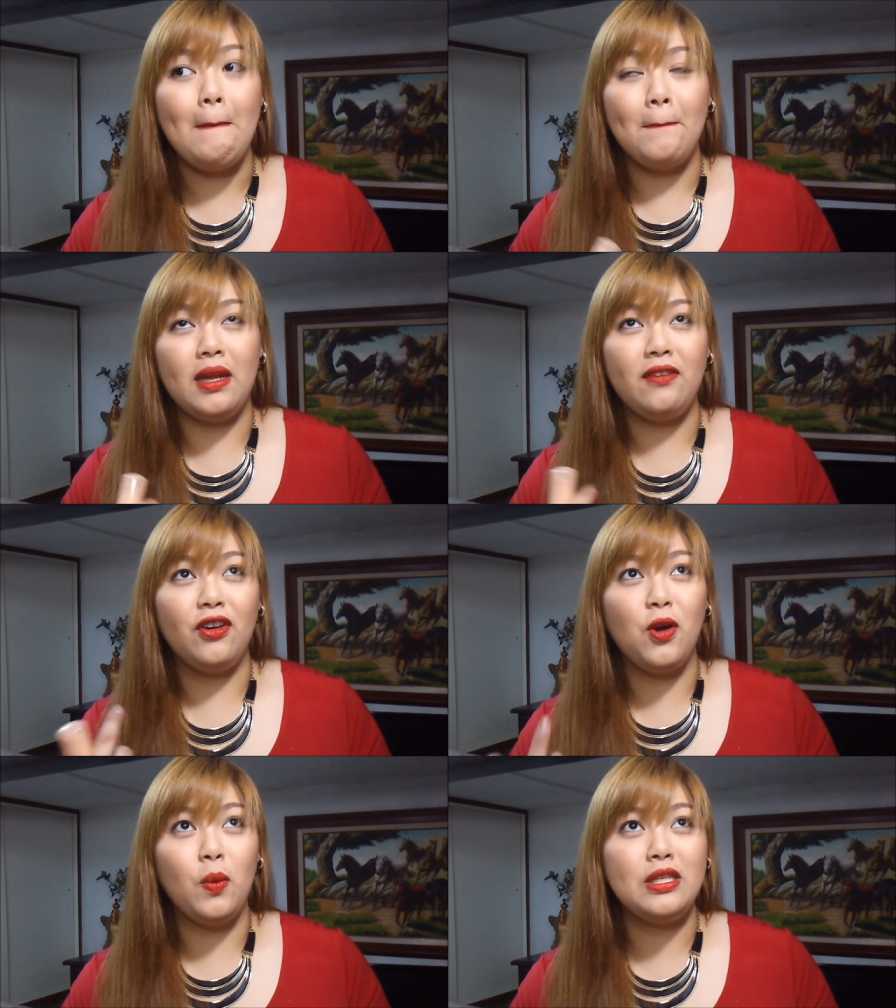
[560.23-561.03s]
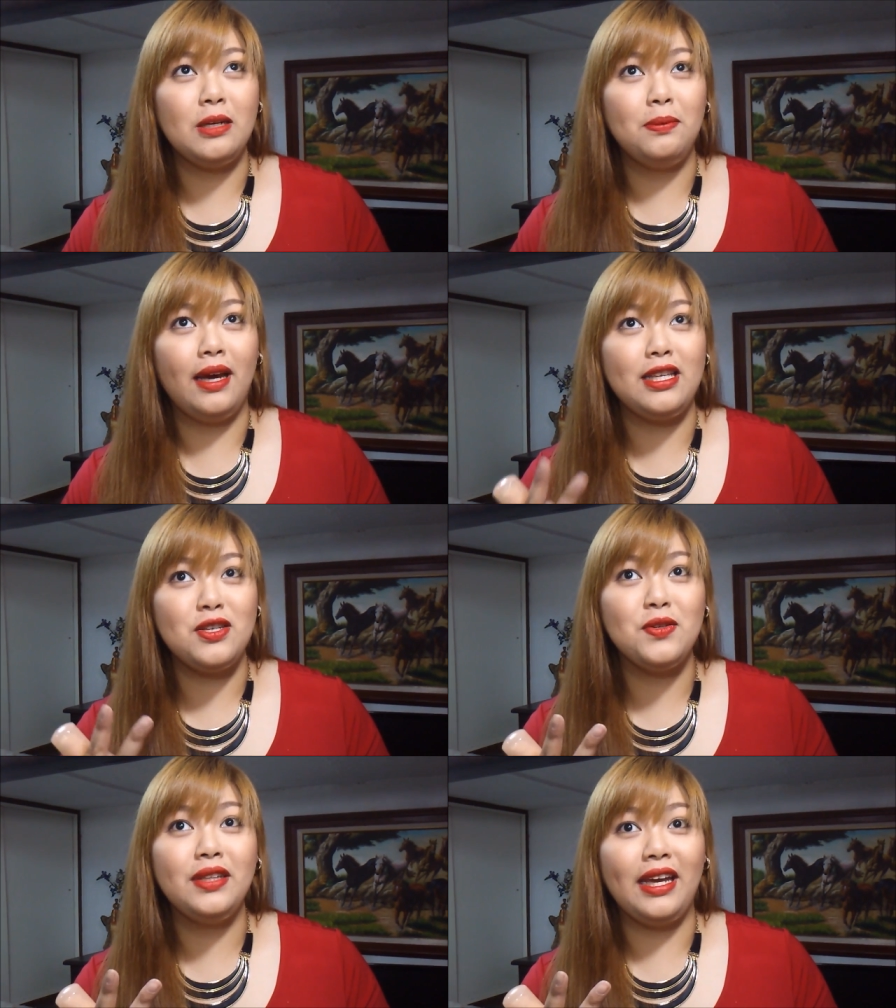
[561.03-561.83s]
But if you're going to apply
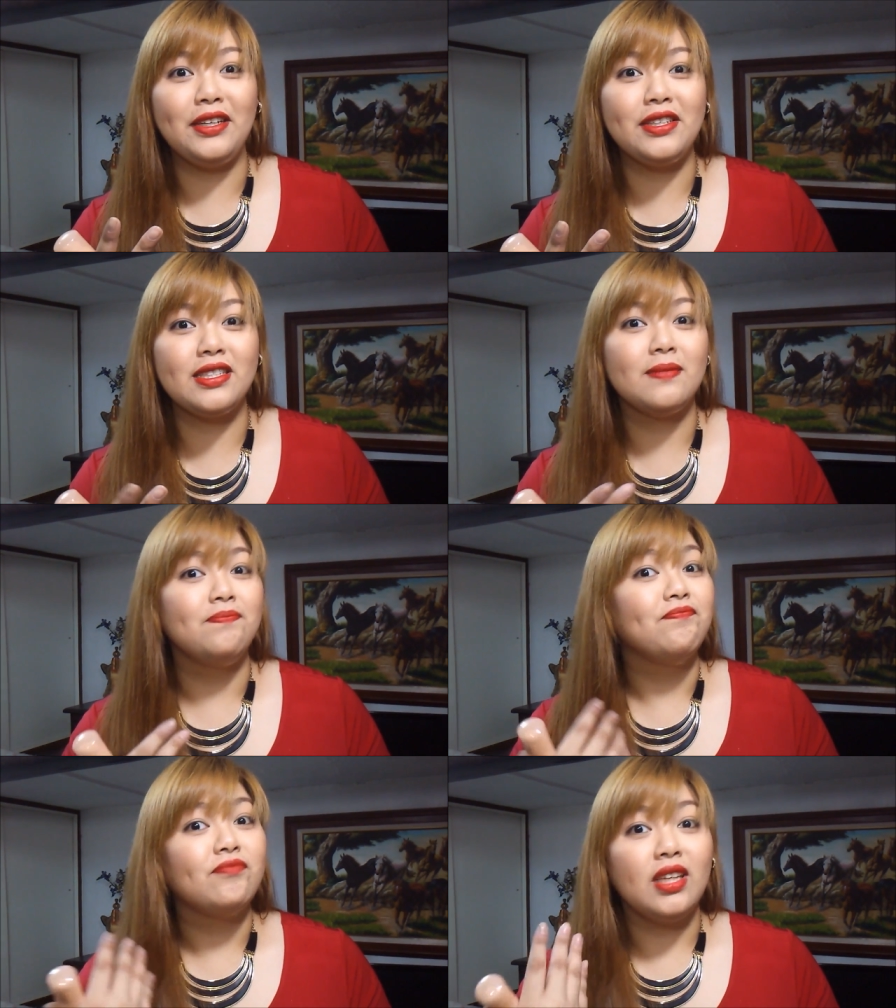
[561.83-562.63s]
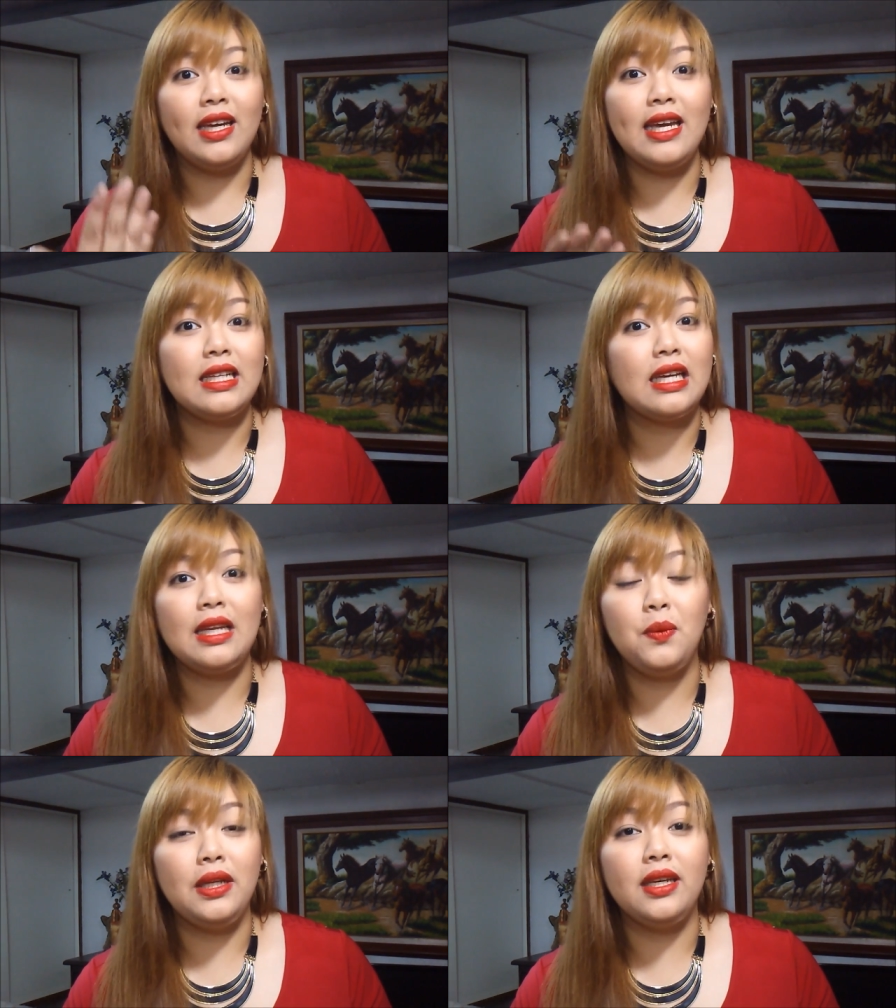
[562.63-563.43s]
two layers, it
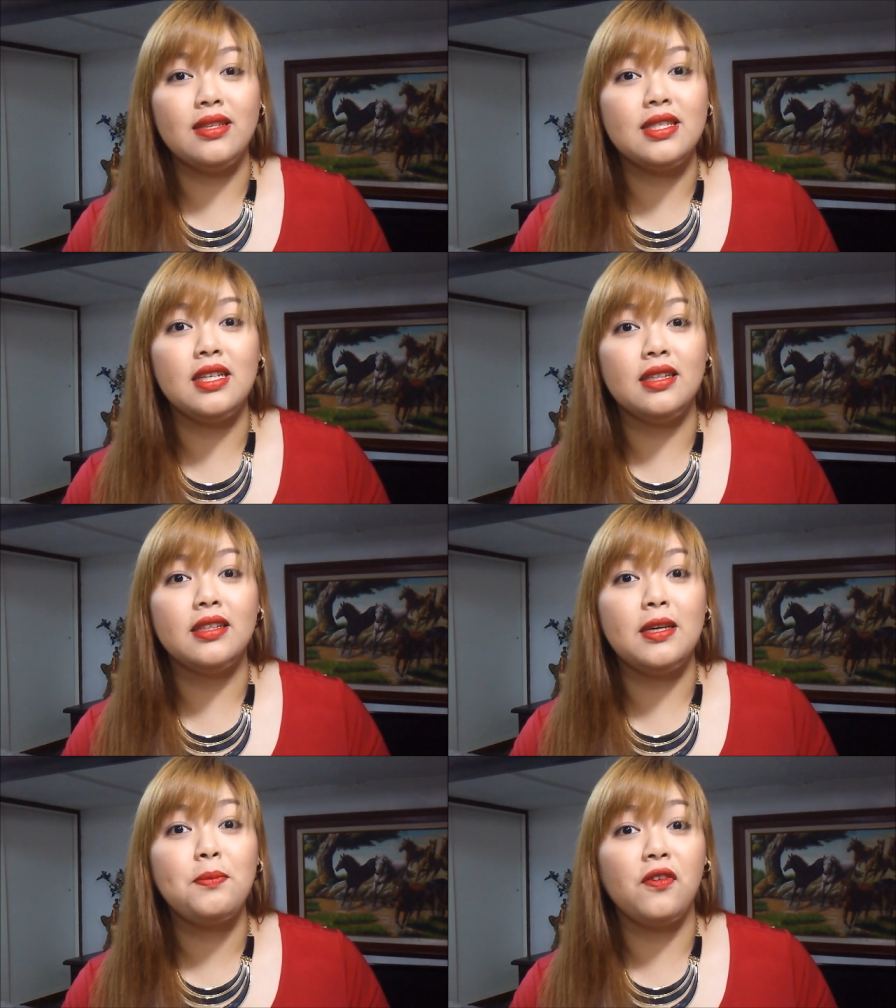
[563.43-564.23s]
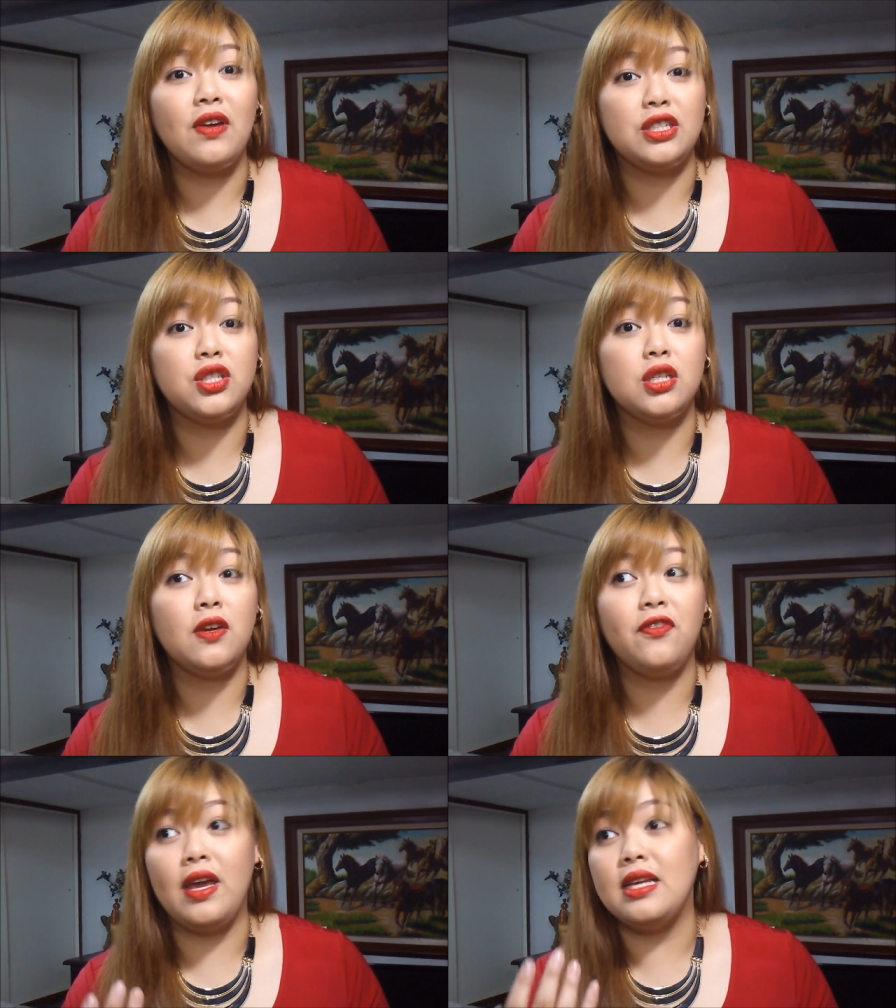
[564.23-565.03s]
can really conceal imperfections on your
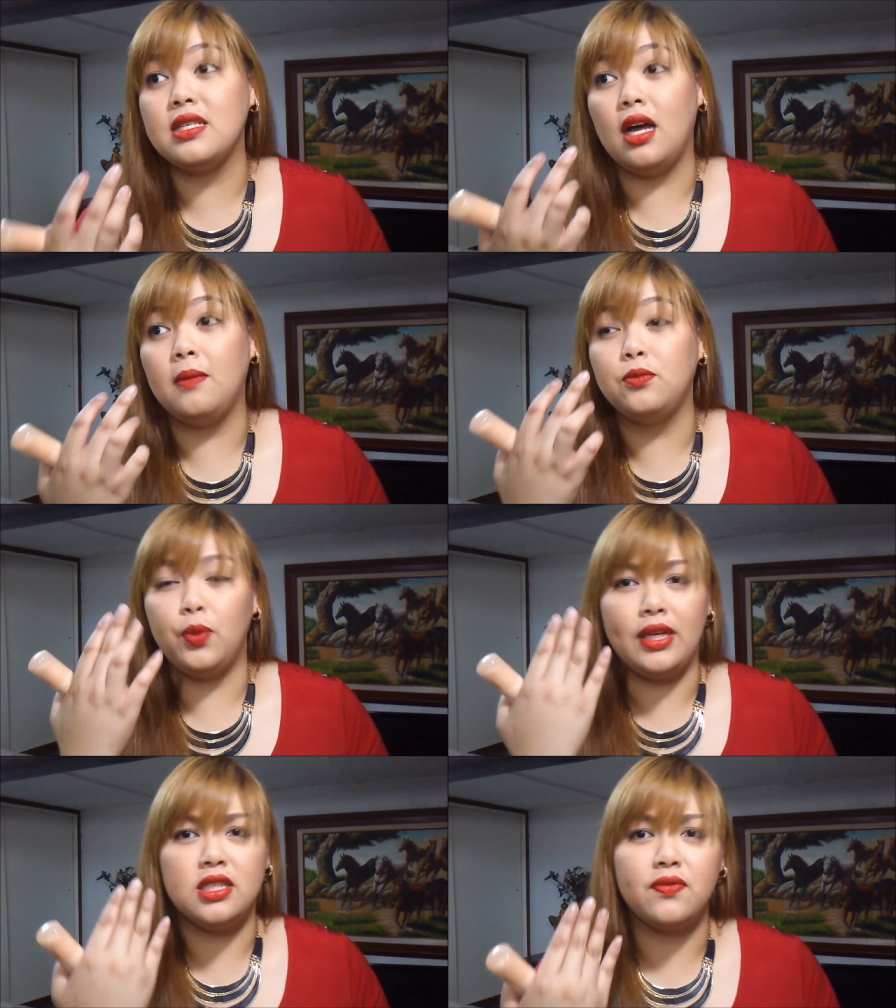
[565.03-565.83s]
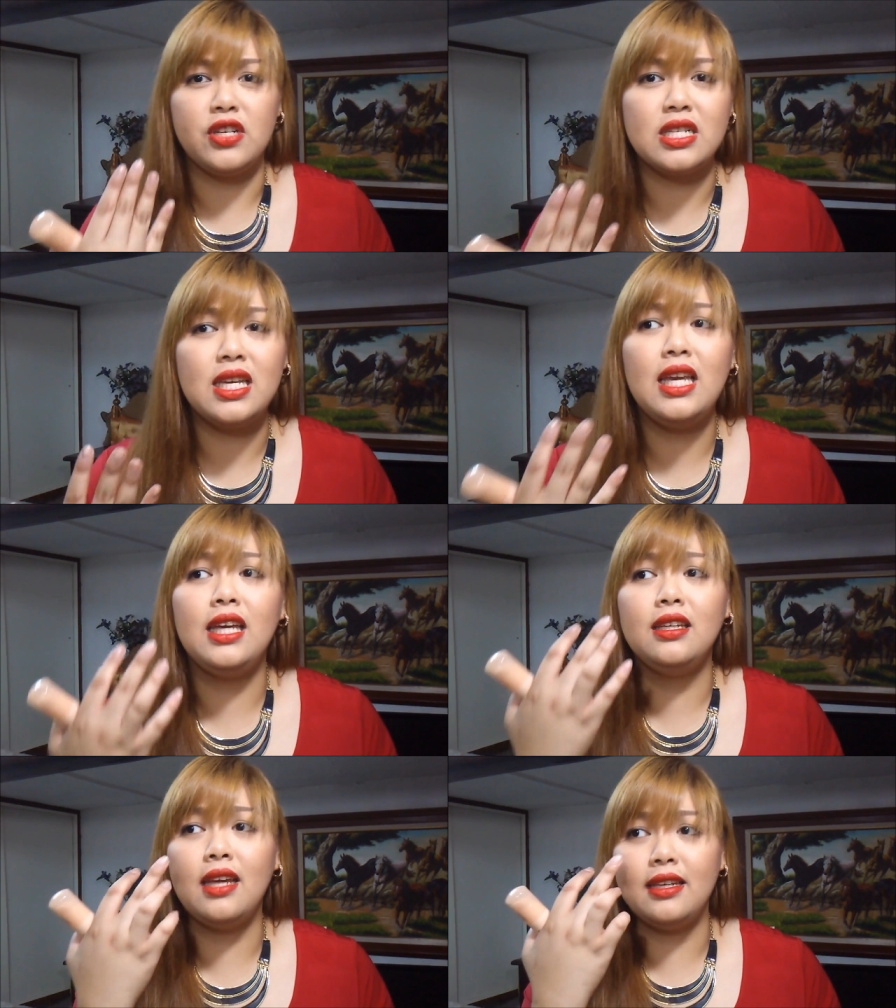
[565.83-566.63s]
face, um, redness of your
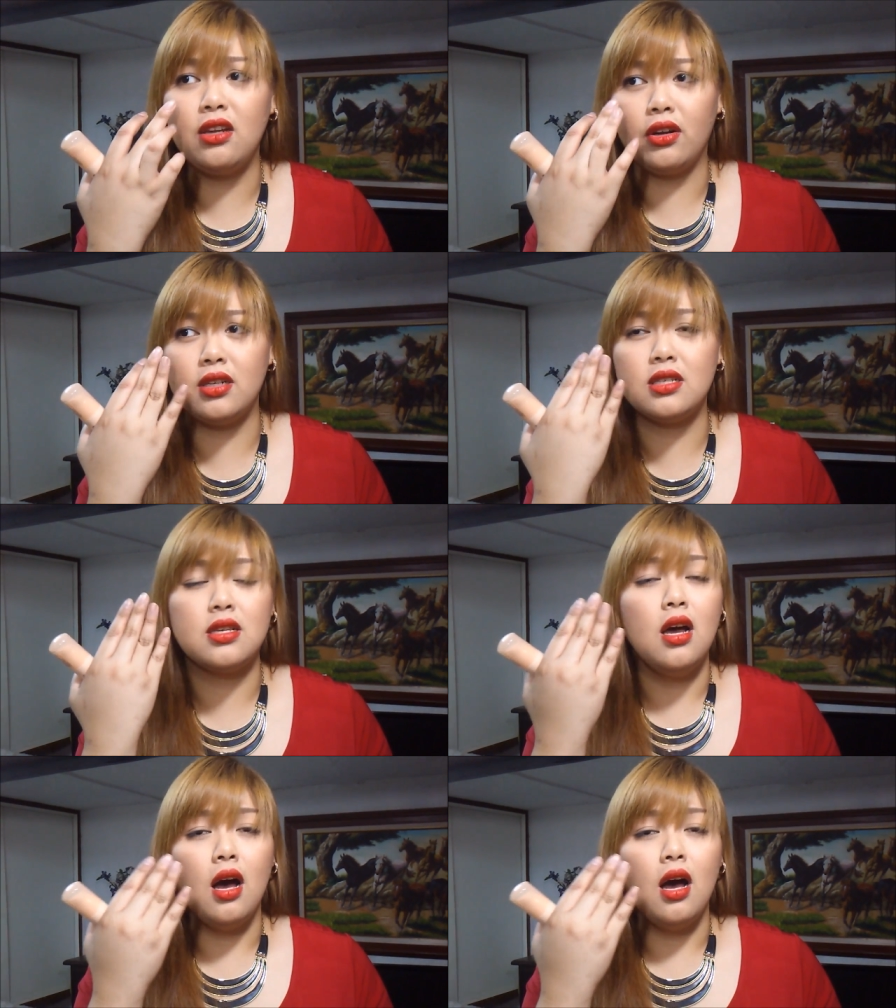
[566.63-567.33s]
skin, and darkness